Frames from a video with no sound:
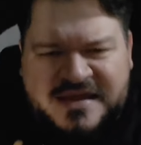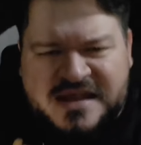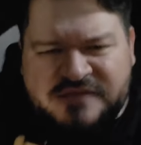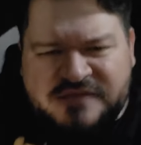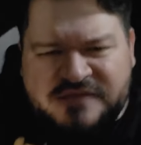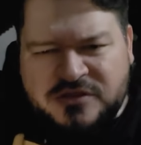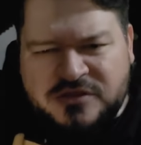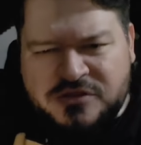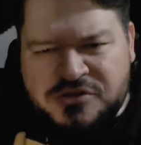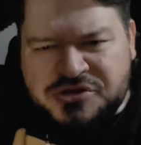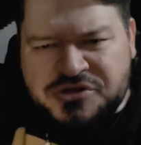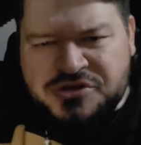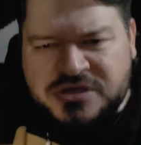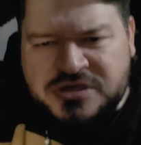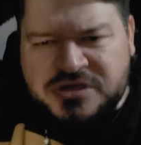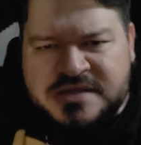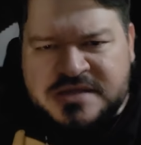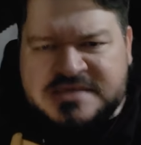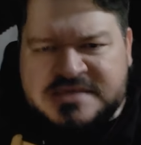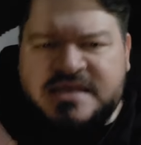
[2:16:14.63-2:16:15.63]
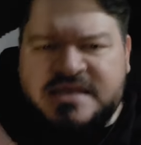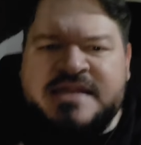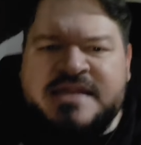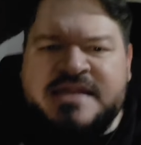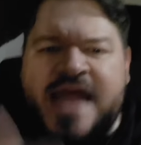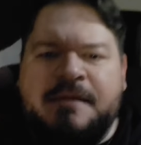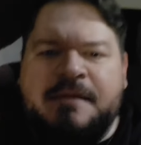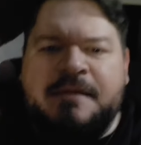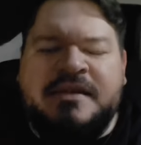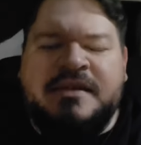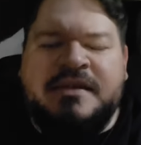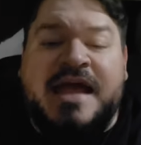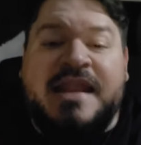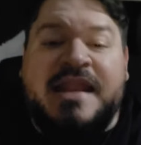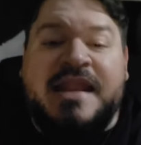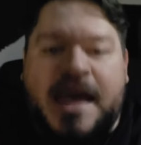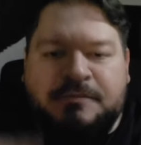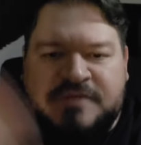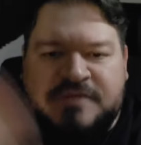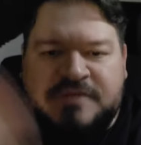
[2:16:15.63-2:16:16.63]
evolution, it's
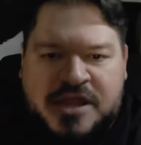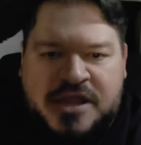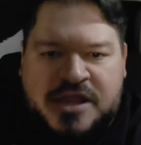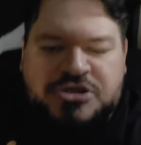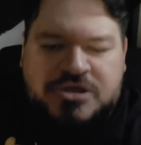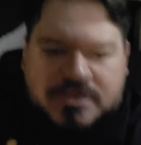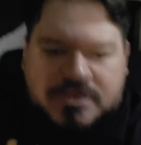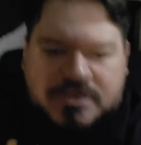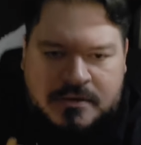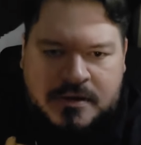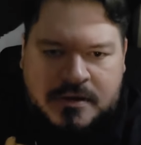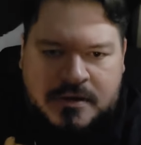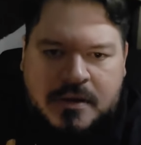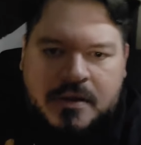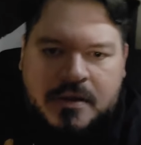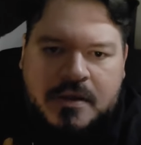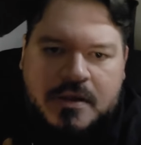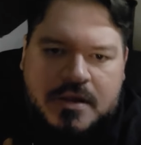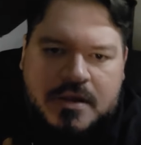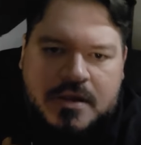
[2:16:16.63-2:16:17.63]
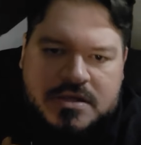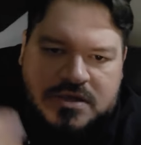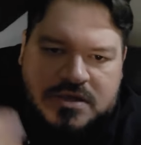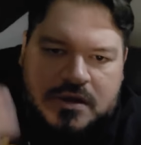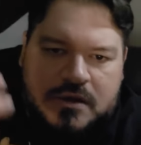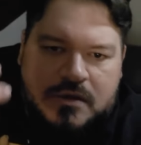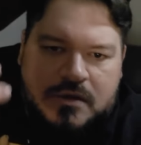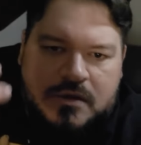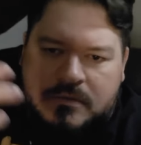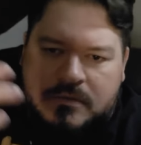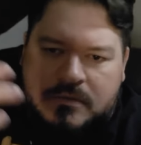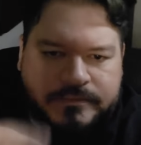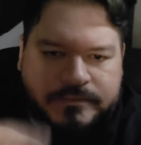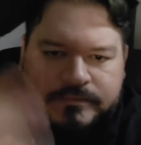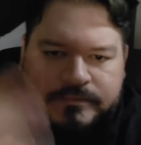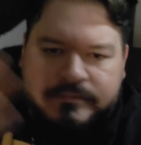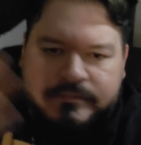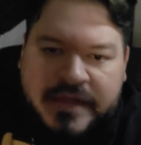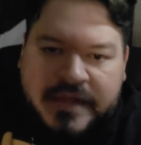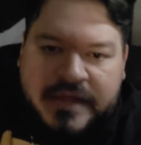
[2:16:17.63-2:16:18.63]
adaptation. So
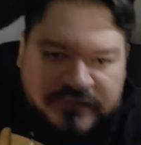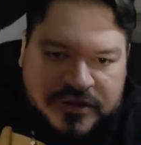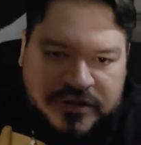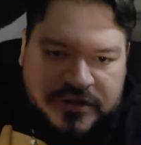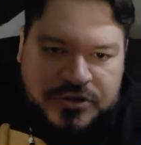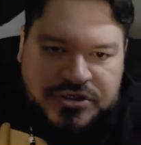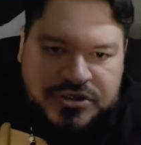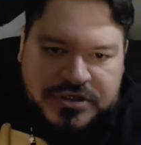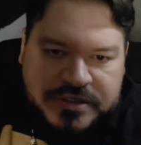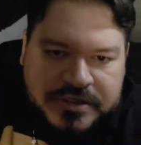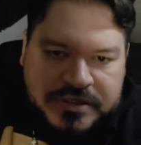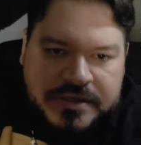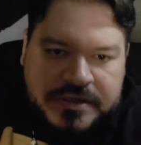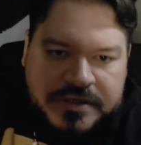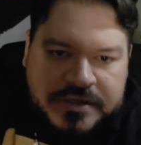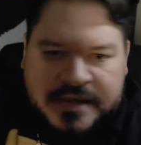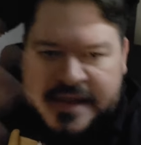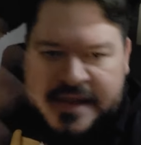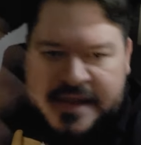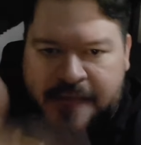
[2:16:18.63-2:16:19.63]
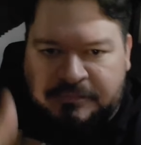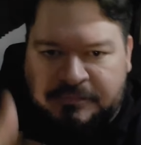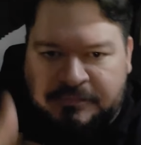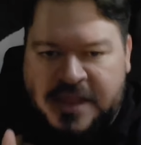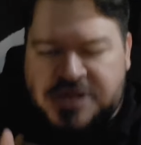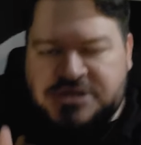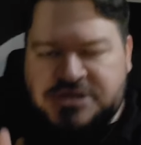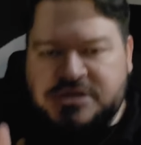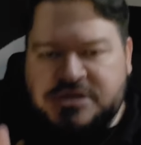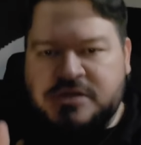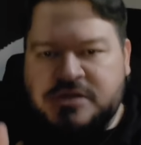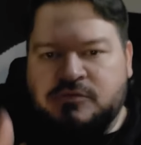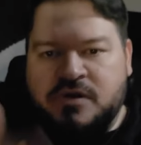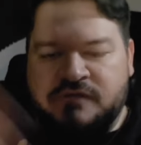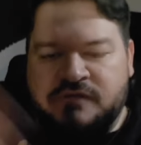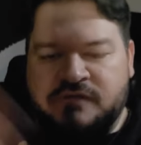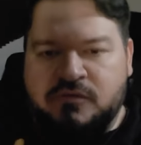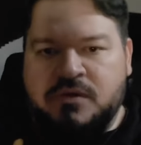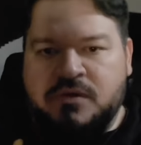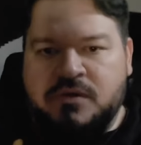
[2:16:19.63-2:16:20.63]
evolution, adaptation,
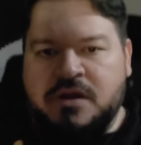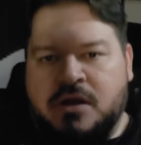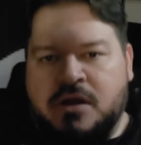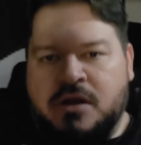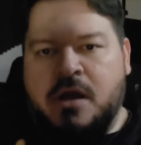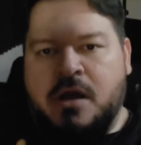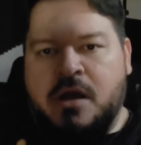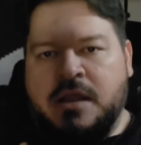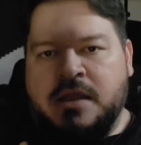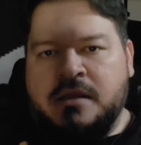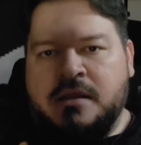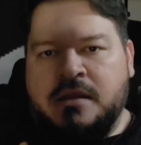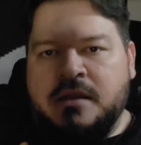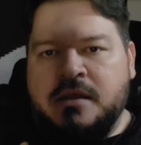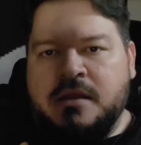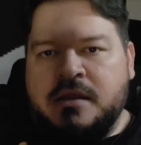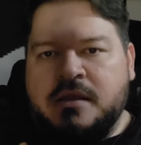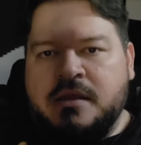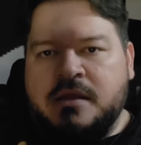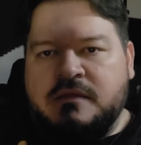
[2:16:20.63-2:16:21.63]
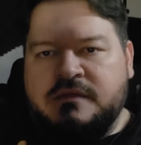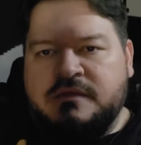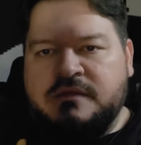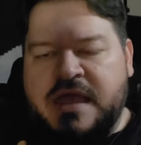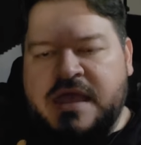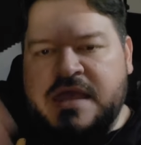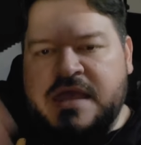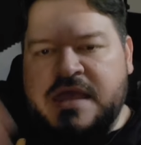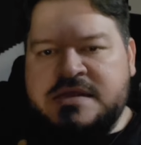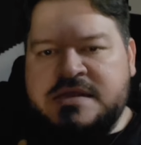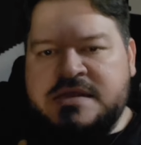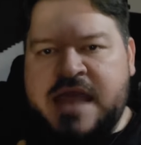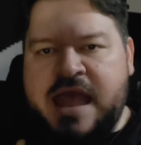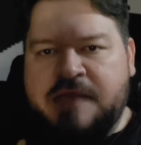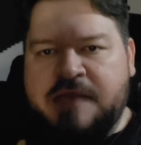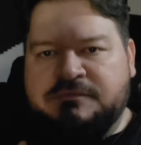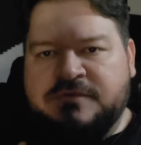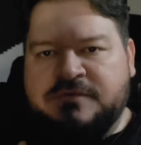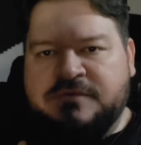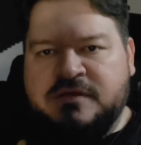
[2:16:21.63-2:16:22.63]
whatever you want to call it, they
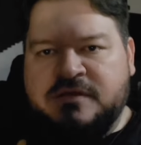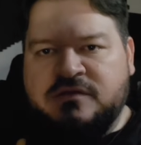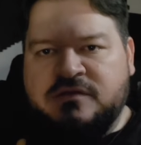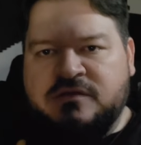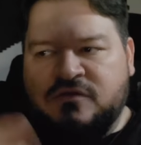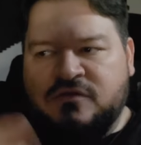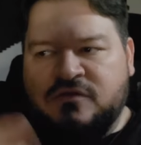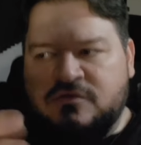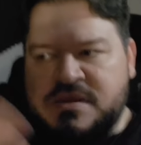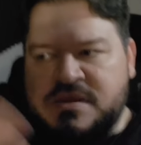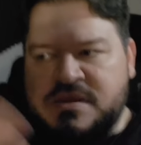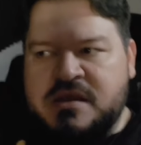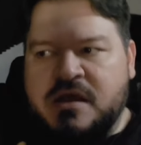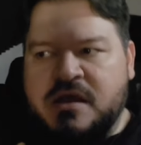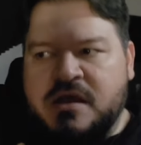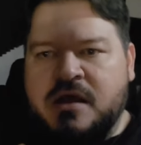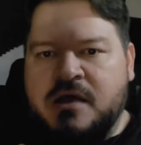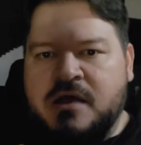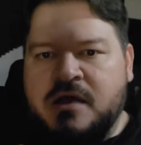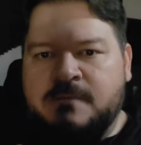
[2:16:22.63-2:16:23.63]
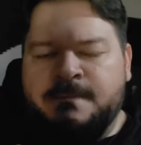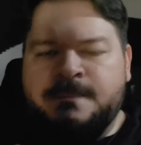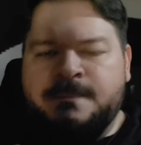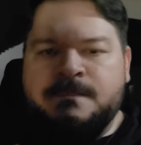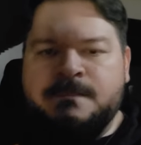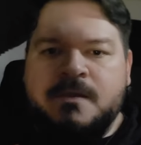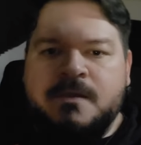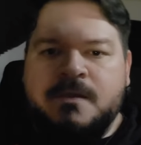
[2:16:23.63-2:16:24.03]
adapted to become